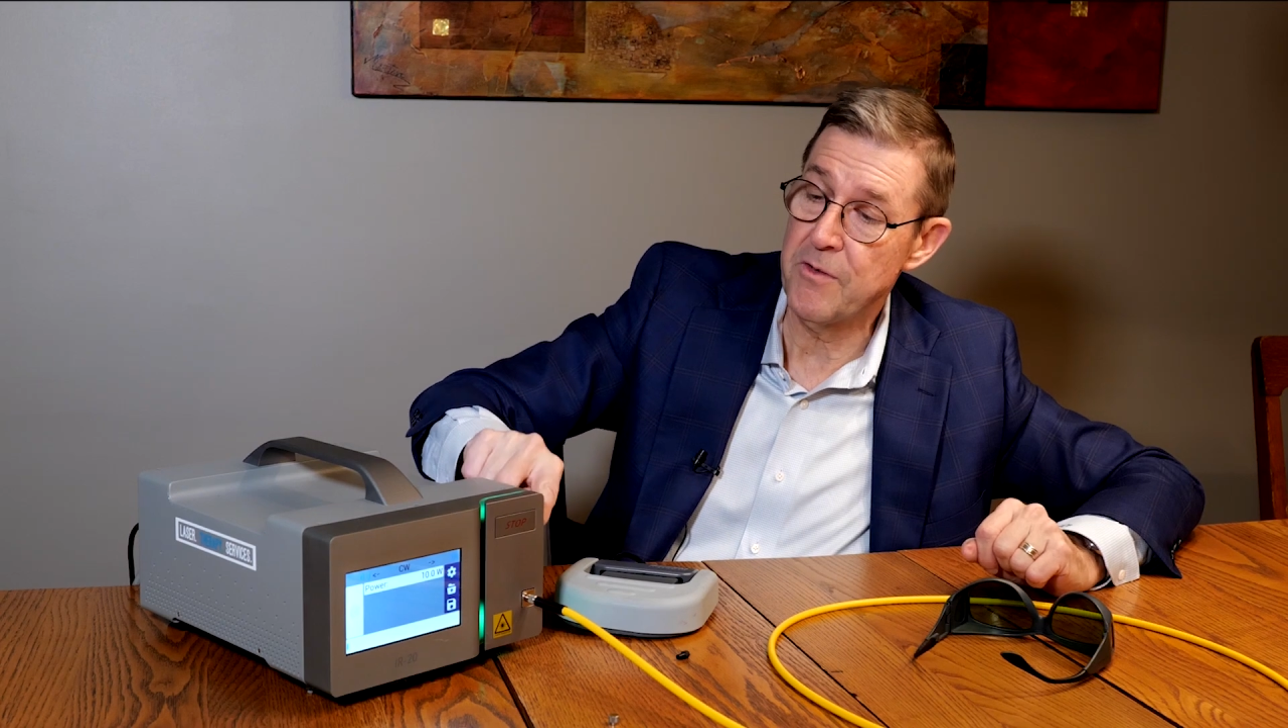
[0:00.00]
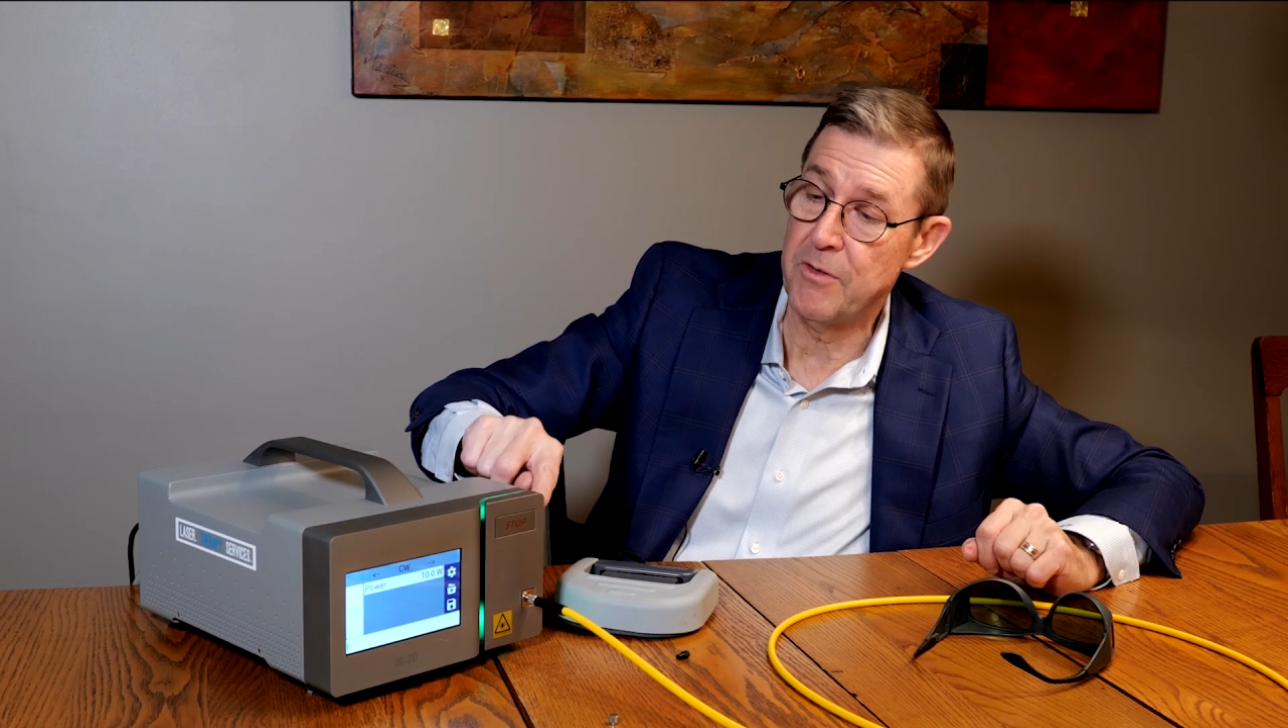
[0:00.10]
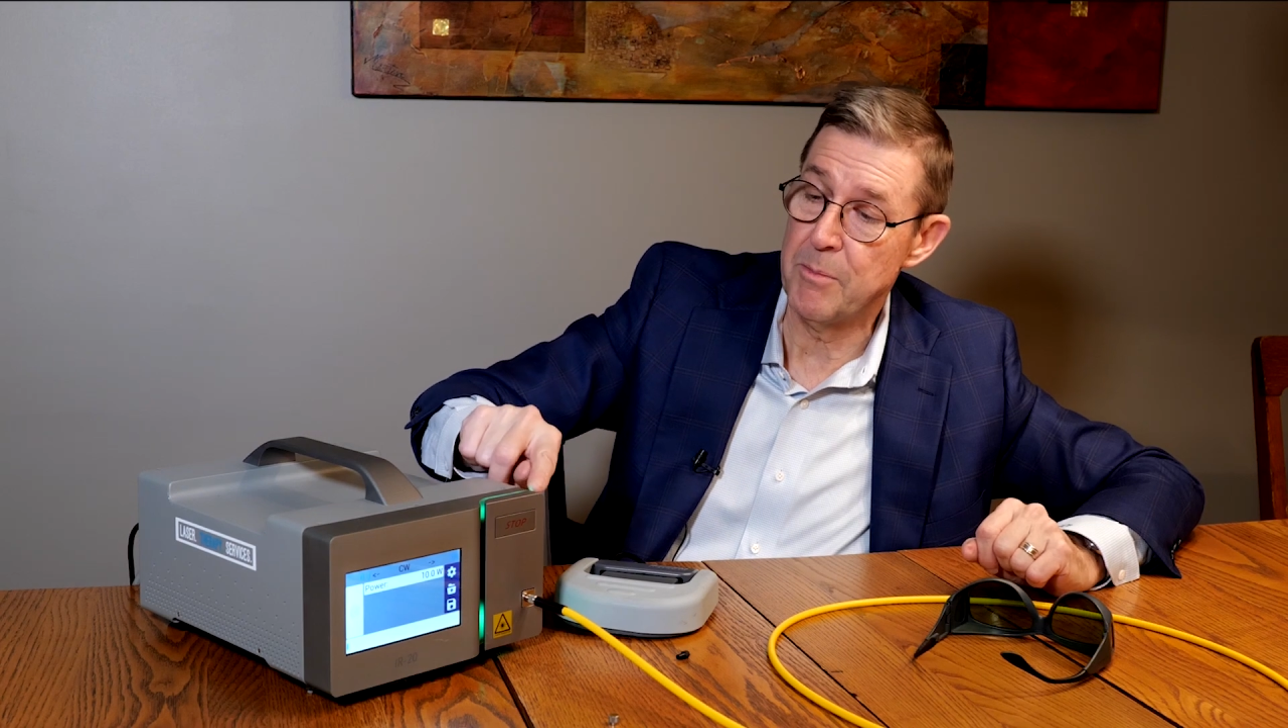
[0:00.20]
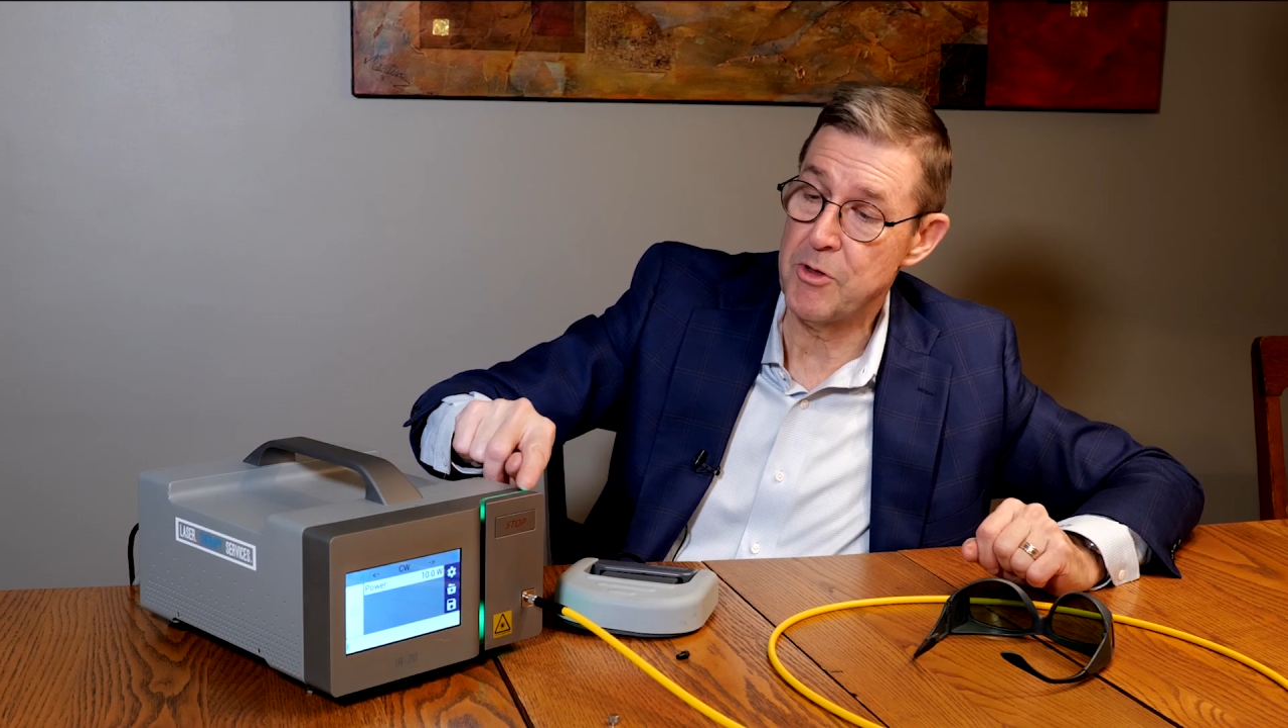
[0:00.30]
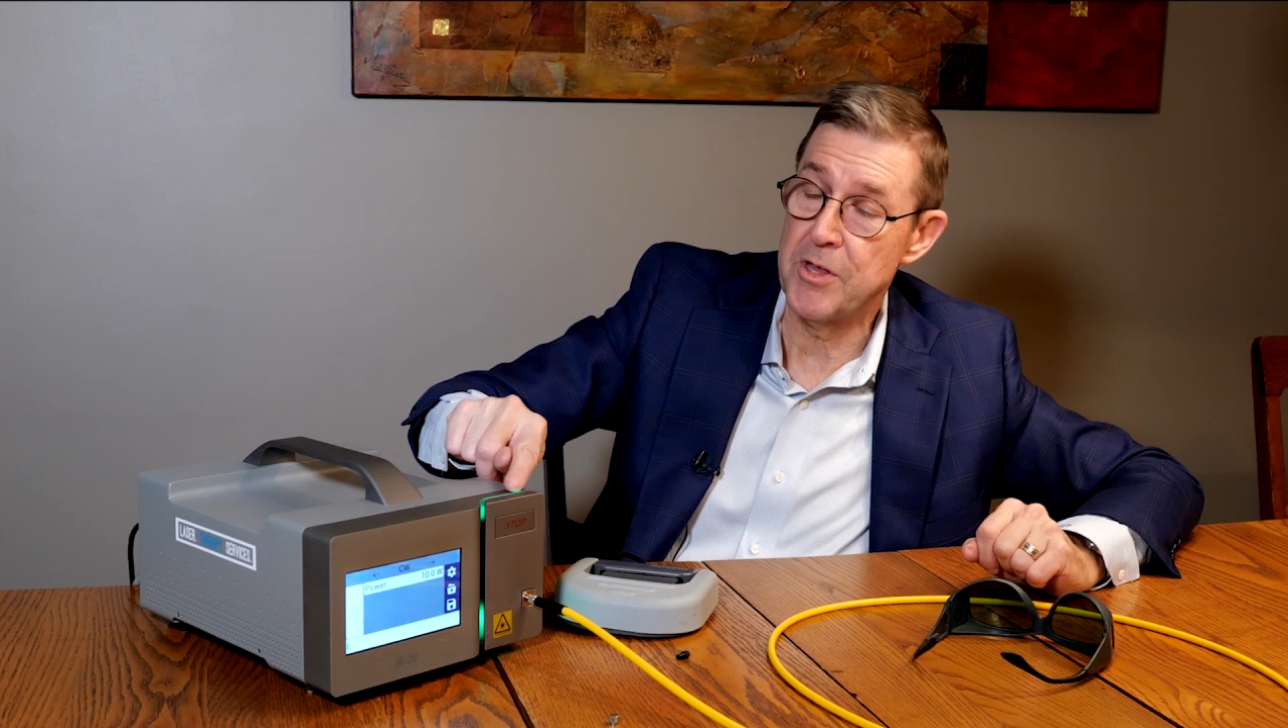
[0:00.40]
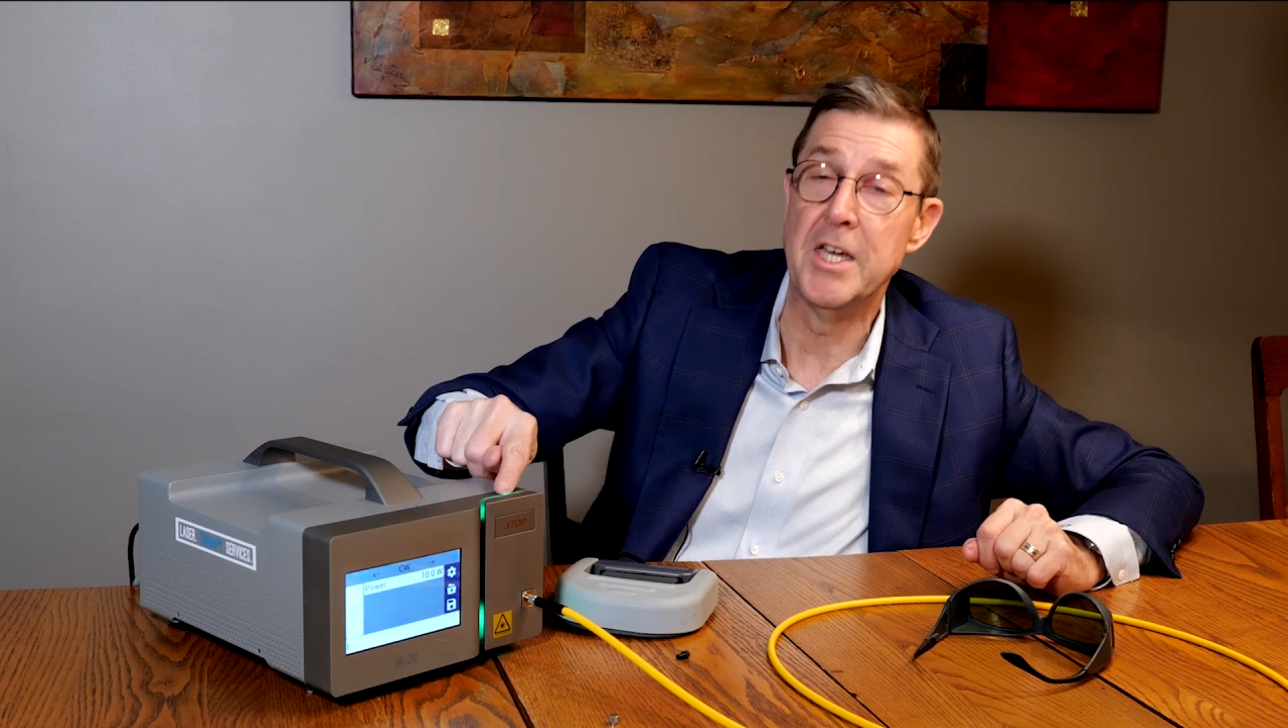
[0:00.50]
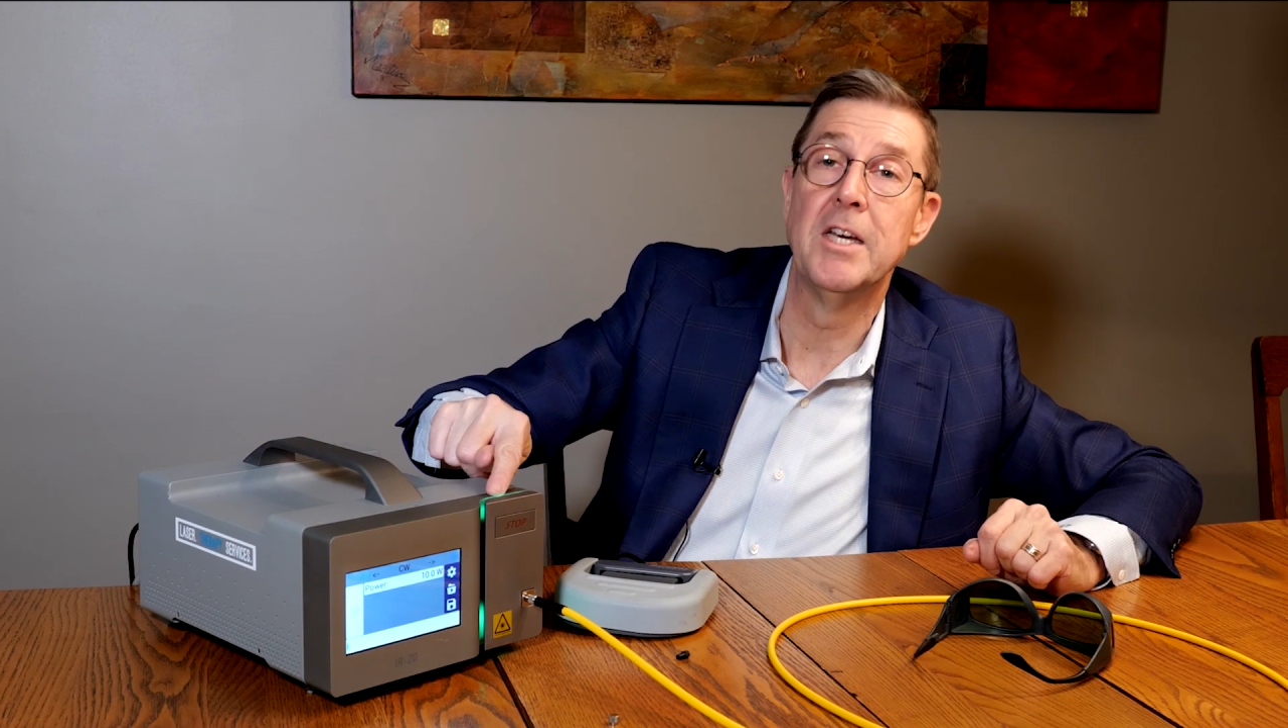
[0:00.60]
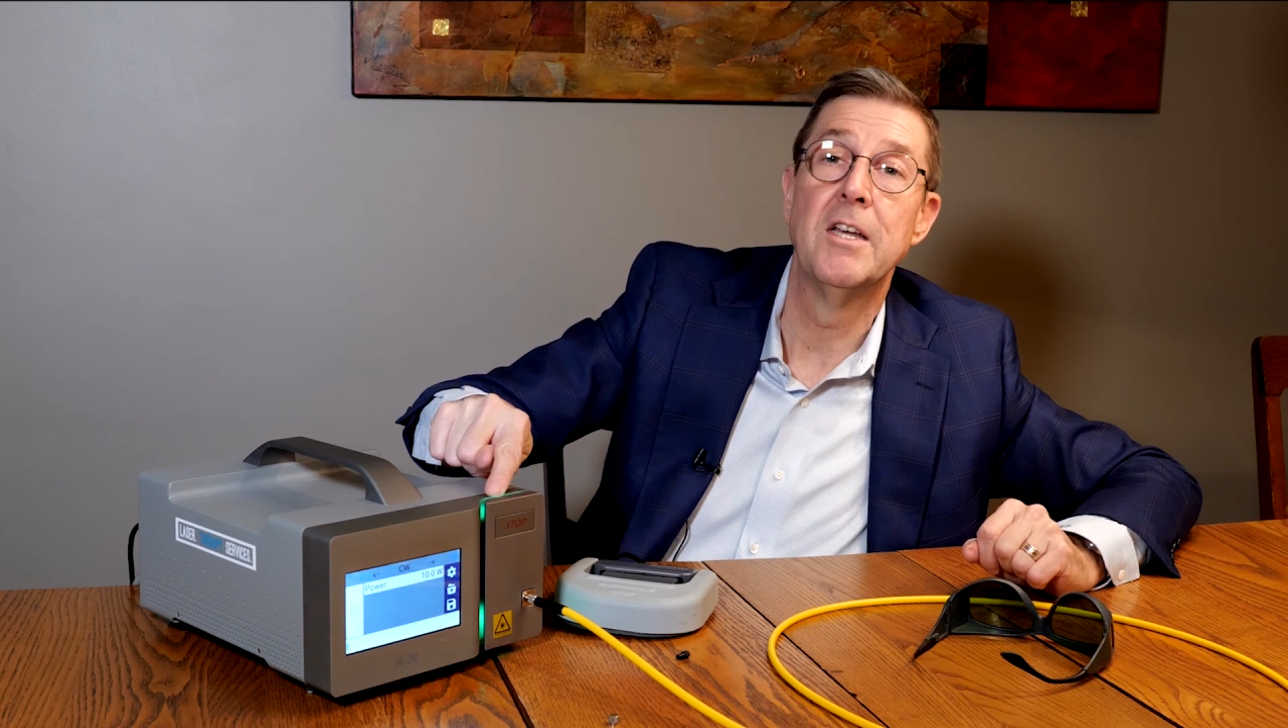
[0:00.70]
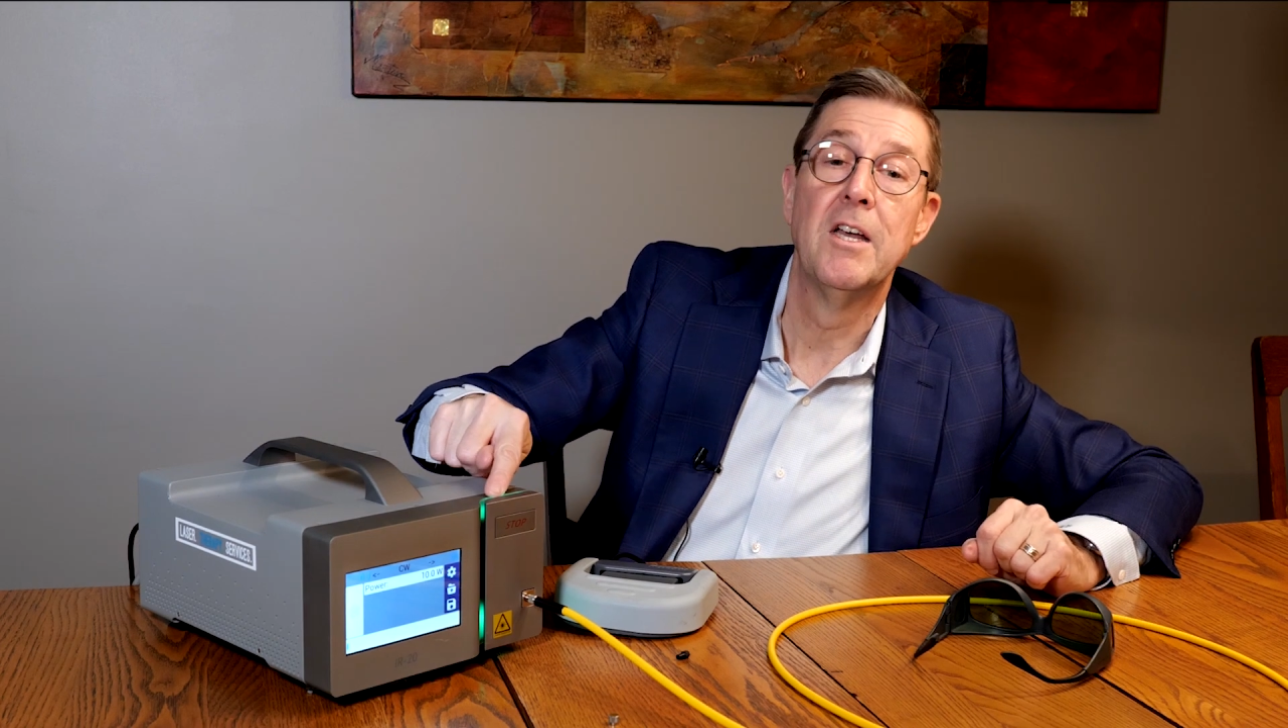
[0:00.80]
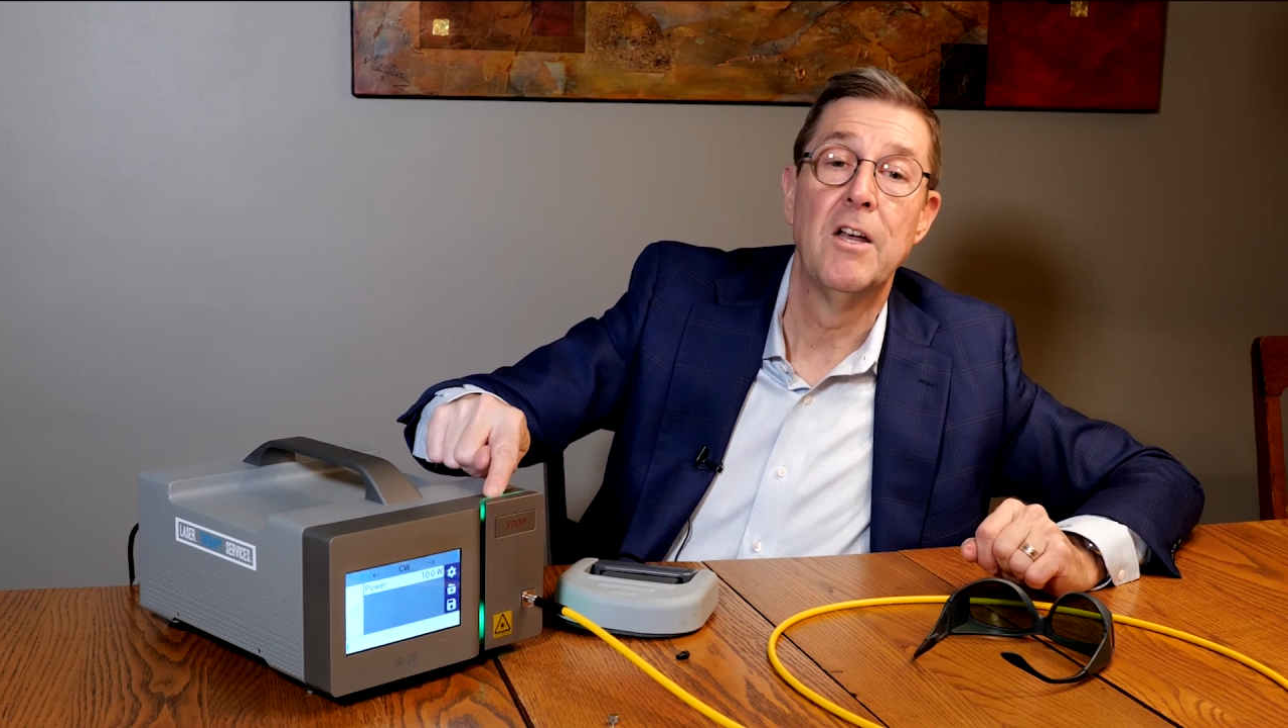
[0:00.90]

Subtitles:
of the machine